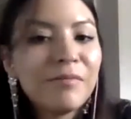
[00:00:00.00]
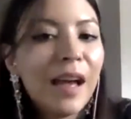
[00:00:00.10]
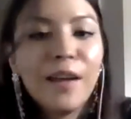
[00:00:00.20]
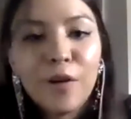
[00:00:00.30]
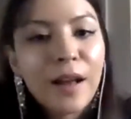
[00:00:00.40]
I
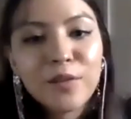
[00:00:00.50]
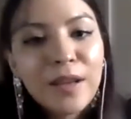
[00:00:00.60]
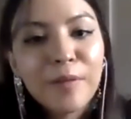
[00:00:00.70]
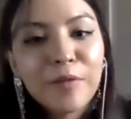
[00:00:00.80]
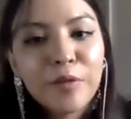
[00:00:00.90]
don't actually
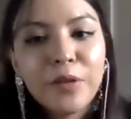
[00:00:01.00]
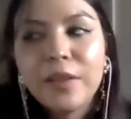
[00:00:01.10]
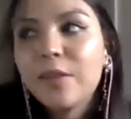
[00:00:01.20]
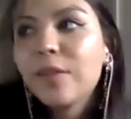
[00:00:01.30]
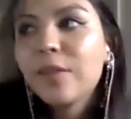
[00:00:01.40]
have 3
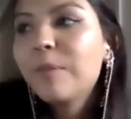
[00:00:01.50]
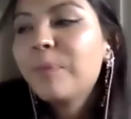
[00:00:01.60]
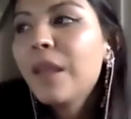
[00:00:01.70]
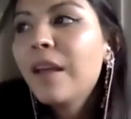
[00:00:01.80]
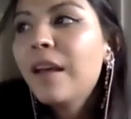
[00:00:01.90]
reasons.
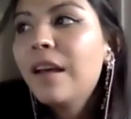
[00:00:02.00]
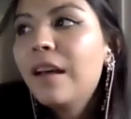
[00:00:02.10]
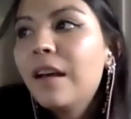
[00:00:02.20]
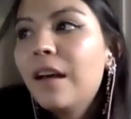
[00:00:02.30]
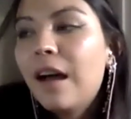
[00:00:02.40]

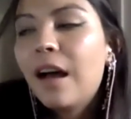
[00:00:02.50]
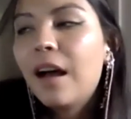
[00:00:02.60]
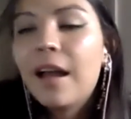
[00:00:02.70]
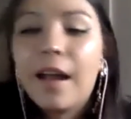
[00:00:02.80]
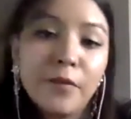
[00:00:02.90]
I
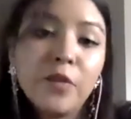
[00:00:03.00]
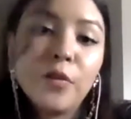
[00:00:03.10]
have 2.